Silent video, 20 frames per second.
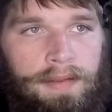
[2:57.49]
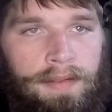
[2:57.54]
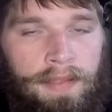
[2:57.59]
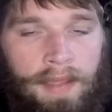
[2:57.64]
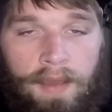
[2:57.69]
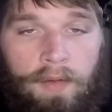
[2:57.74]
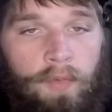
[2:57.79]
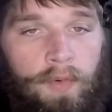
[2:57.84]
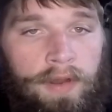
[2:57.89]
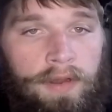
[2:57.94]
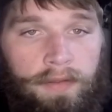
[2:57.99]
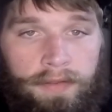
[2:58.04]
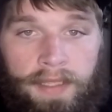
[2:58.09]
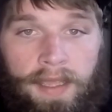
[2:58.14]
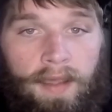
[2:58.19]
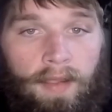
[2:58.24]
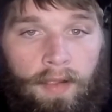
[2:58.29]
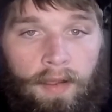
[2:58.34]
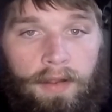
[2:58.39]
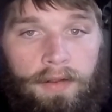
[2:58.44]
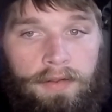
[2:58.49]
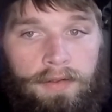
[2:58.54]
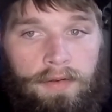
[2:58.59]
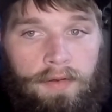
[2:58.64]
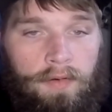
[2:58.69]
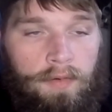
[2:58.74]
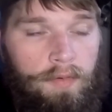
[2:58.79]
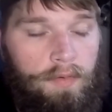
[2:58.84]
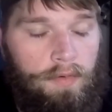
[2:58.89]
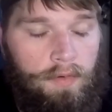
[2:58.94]
they will tell on
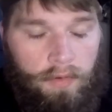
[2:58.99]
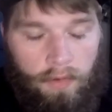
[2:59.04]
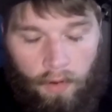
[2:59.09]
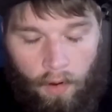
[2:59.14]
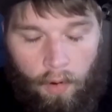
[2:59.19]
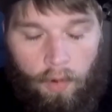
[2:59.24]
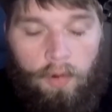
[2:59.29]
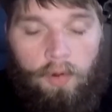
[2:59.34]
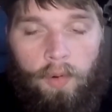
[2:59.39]
you, no